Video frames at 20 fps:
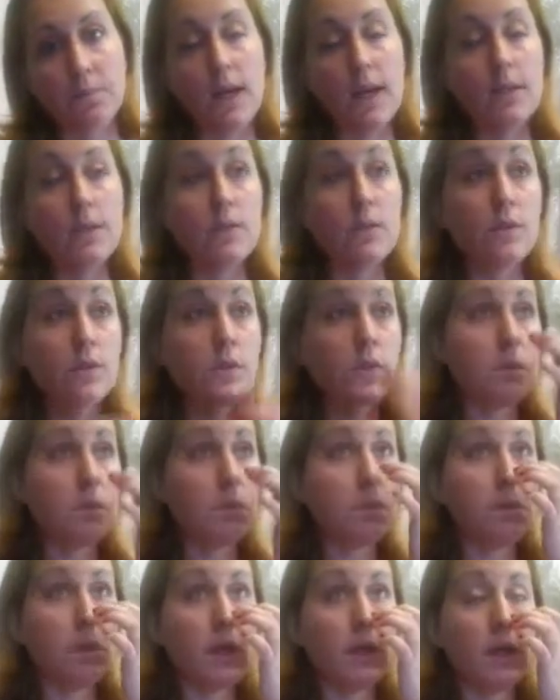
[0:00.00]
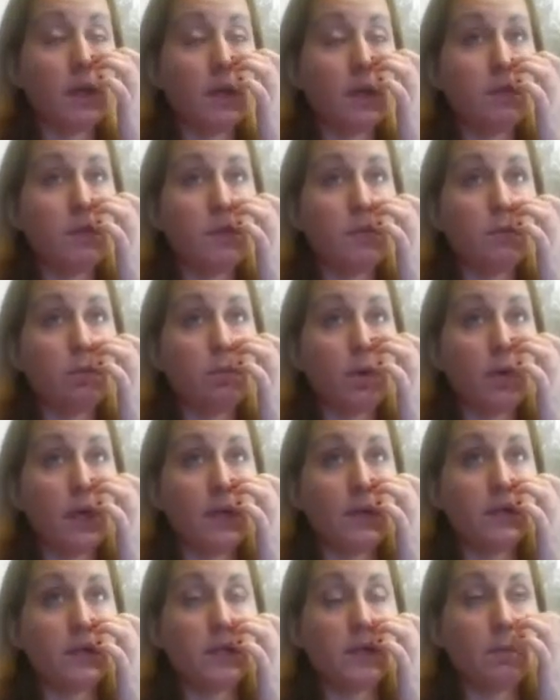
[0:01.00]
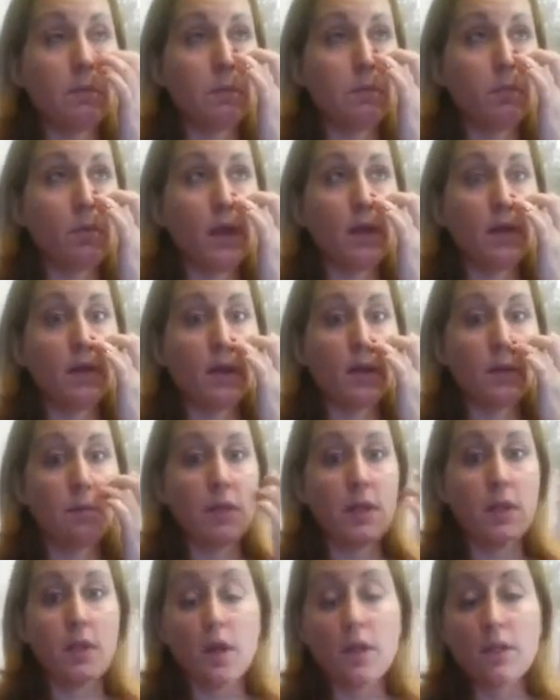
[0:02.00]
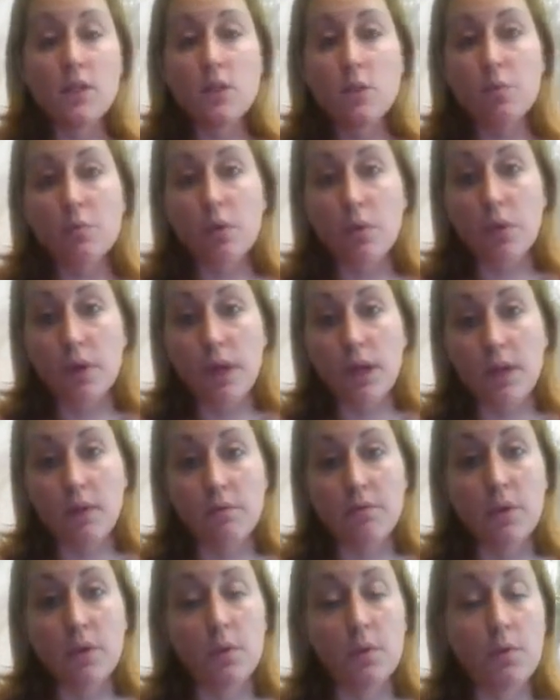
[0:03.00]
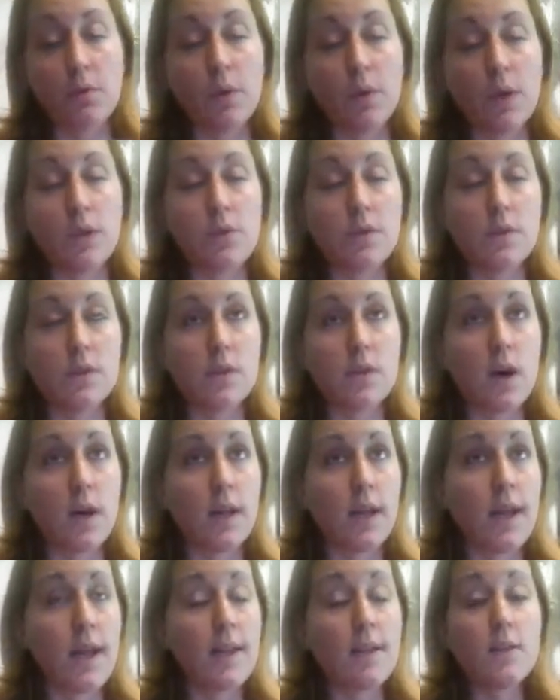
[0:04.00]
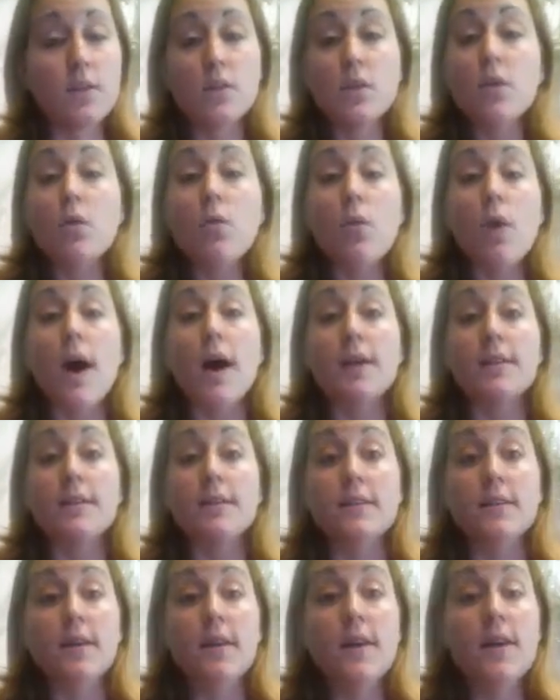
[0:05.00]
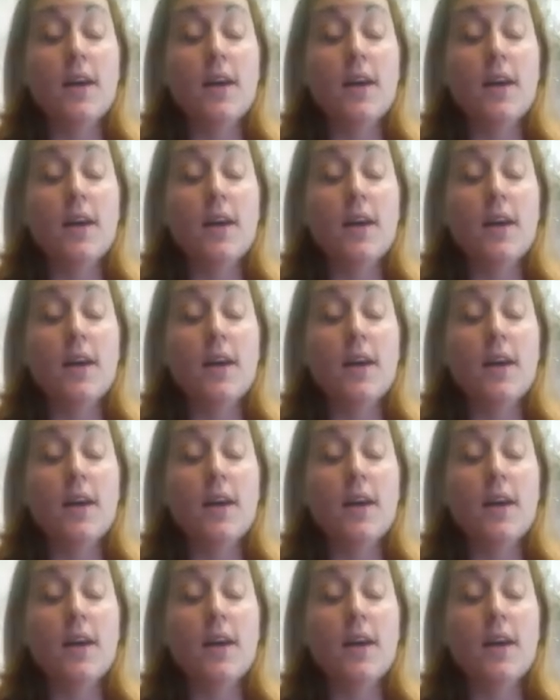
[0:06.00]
And so some people are going to be supporting, some people are going to be not supporting of you when you start. And so what?